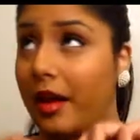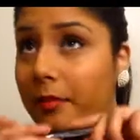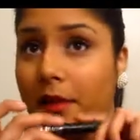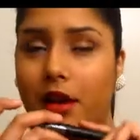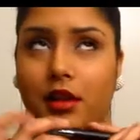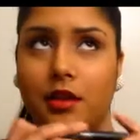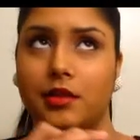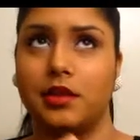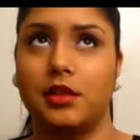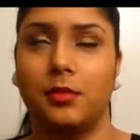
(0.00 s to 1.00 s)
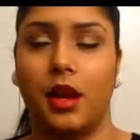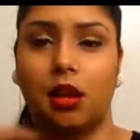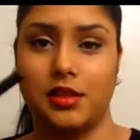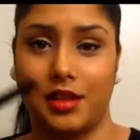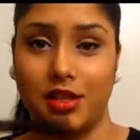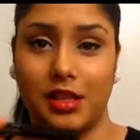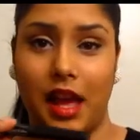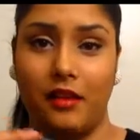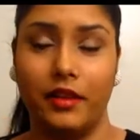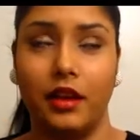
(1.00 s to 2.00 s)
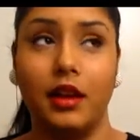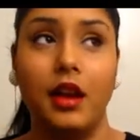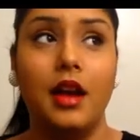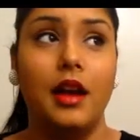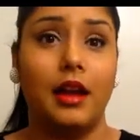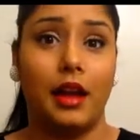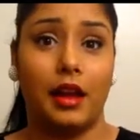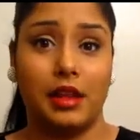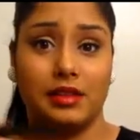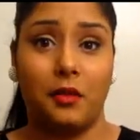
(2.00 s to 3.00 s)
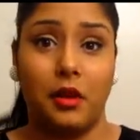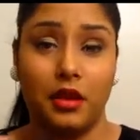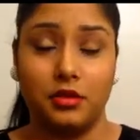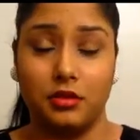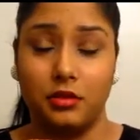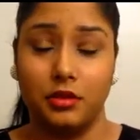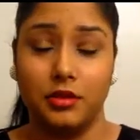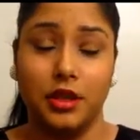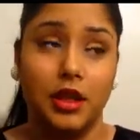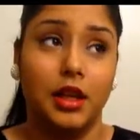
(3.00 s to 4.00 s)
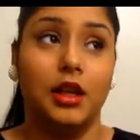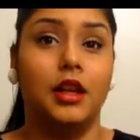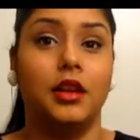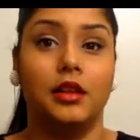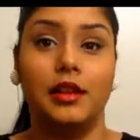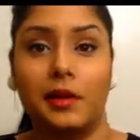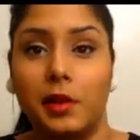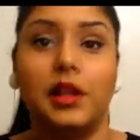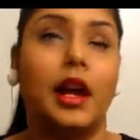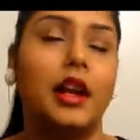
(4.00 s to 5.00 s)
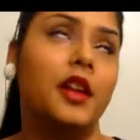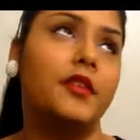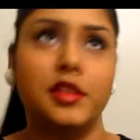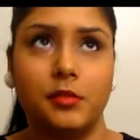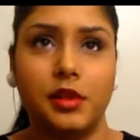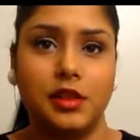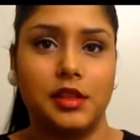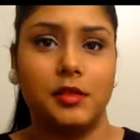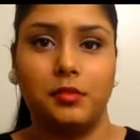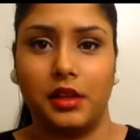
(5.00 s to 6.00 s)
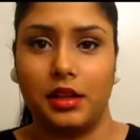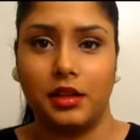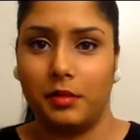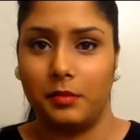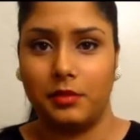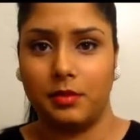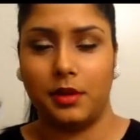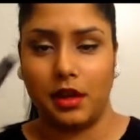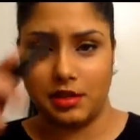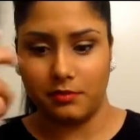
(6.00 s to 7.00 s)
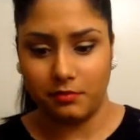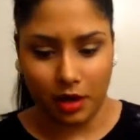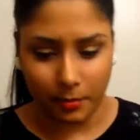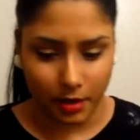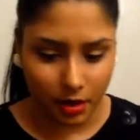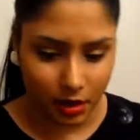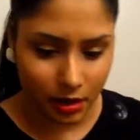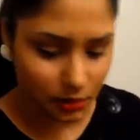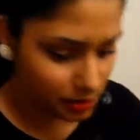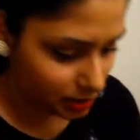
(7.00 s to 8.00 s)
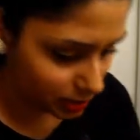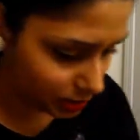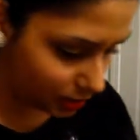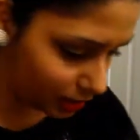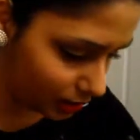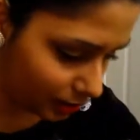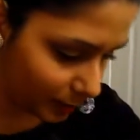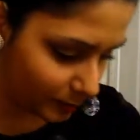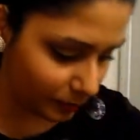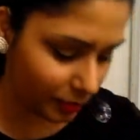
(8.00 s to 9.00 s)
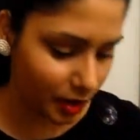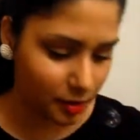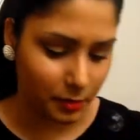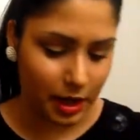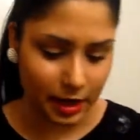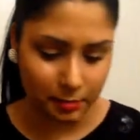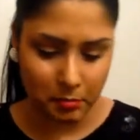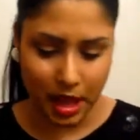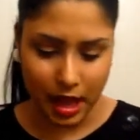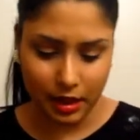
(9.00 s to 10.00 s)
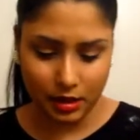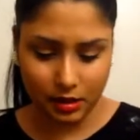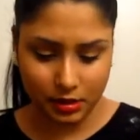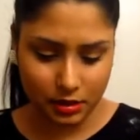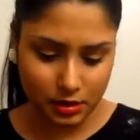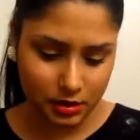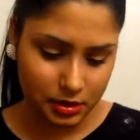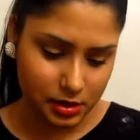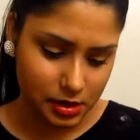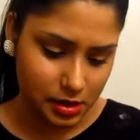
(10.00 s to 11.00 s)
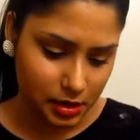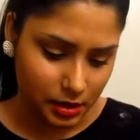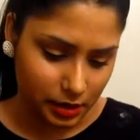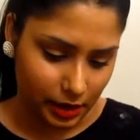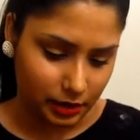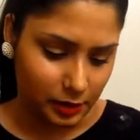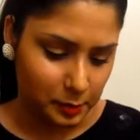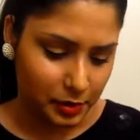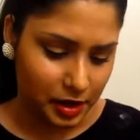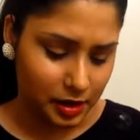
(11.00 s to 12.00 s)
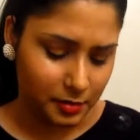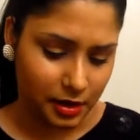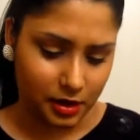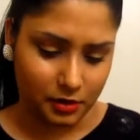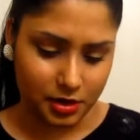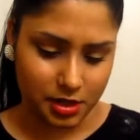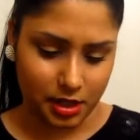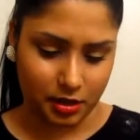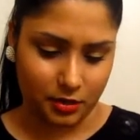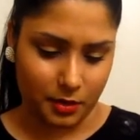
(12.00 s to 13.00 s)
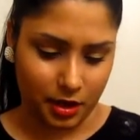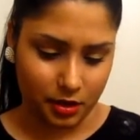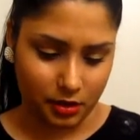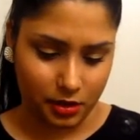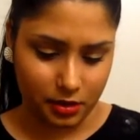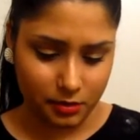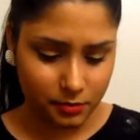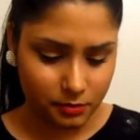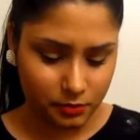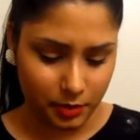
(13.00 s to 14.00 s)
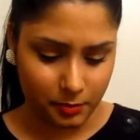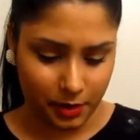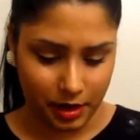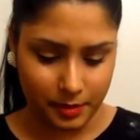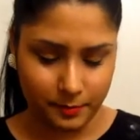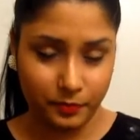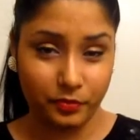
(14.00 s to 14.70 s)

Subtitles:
I barely use this, to be honest. I just have it in case I want to do liquid liner for some reason, but to be honest, I'm probably not going to use this. My MAC like lip balm, I don't know, it's just like their regular lip balm.